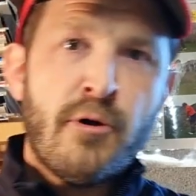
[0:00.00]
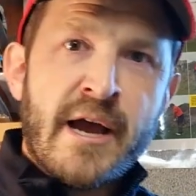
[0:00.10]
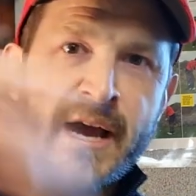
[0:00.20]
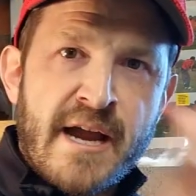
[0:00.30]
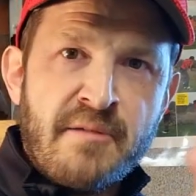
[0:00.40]

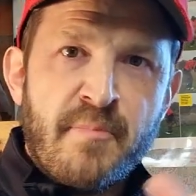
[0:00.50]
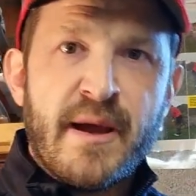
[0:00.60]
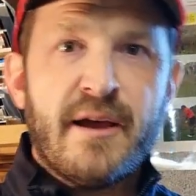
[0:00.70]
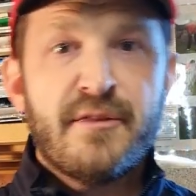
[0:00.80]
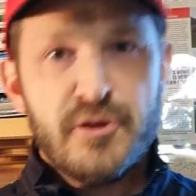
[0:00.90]
hand
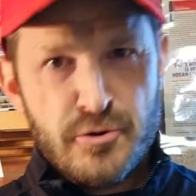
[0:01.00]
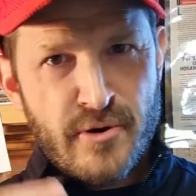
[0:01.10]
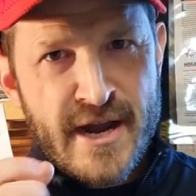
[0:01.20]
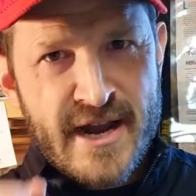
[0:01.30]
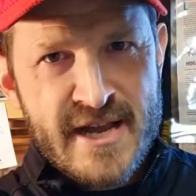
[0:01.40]
path, and your
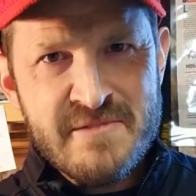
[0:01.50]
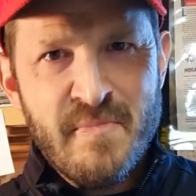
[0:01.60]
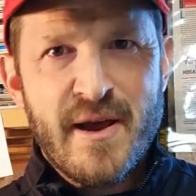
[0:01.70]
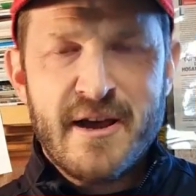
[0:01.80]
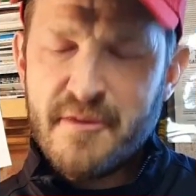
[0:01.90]
hand
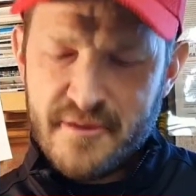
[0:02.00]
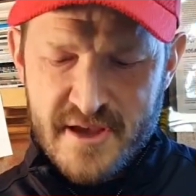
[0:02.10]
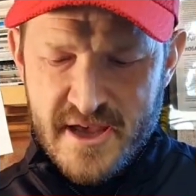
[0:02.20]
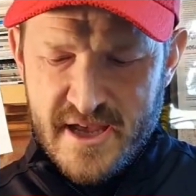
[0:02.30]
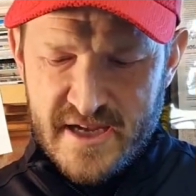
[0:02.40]
path
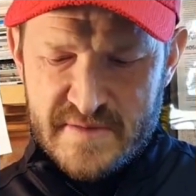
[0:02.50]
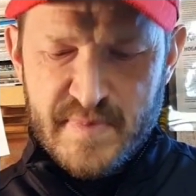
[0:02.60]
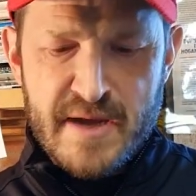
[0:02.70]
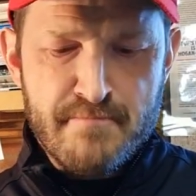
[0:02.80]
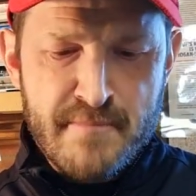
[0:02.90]
is
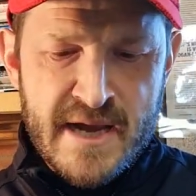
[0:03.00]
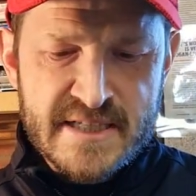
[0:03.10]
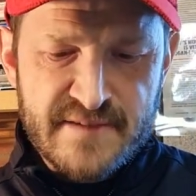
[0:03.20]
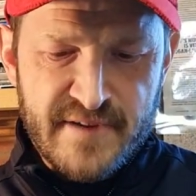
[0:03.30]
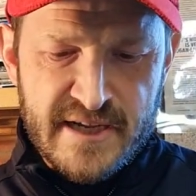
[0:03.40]
being
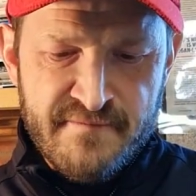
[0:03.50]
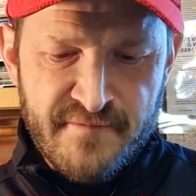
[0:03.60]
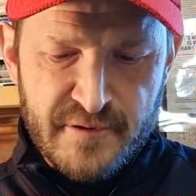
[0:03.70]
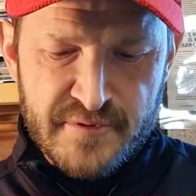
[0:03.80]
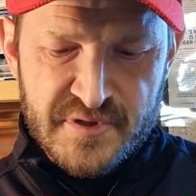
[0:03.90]
massively
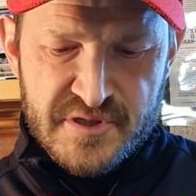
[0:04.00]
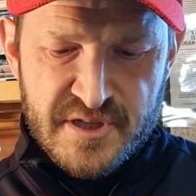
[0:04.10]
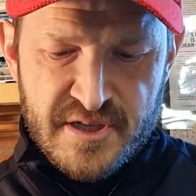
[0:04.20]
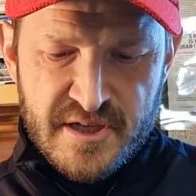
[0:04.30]
influenced